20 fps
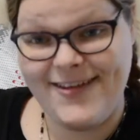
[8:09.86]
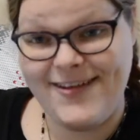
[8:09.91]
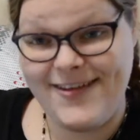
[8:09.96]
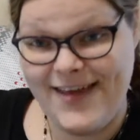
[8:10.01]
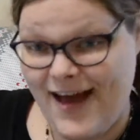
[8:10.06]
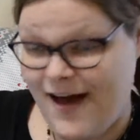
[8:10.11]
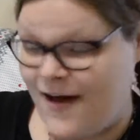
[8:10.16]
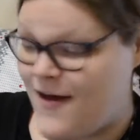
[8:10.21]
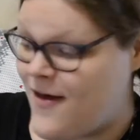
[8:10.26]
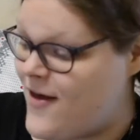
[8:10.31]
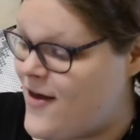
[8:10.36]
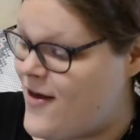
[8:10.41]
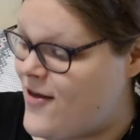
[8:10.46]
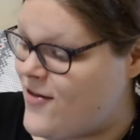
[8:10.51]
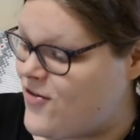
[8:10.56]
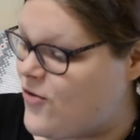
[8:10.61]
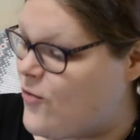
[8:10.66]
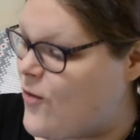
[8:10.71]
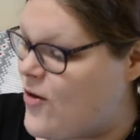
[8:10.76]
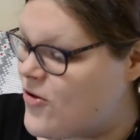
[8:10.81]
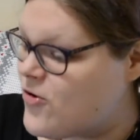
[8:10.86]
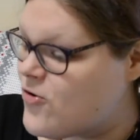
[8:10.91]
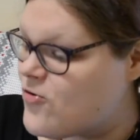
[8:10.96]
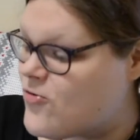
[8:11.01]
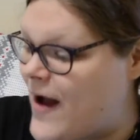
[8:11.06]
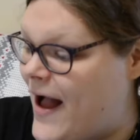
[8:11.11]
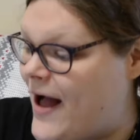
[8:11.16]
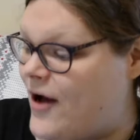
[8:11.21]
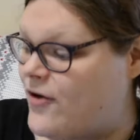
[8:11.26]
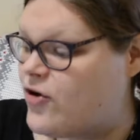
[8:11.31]
Yeah. So whether
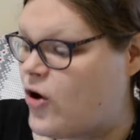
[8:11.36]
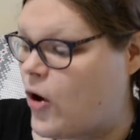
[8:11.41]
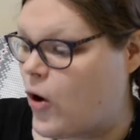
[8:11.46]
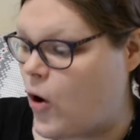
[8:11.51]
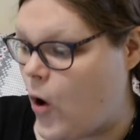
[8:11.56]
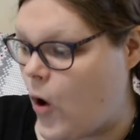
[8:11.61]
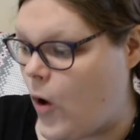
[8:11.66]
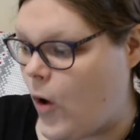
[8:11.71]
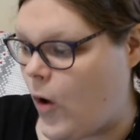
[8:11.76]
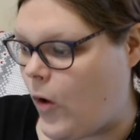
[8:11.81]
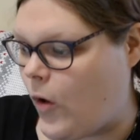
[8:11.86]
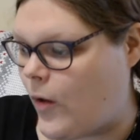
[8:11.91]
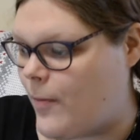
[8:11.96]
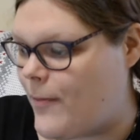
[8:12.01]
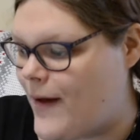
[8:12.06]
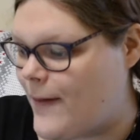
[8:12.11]
ground or whole,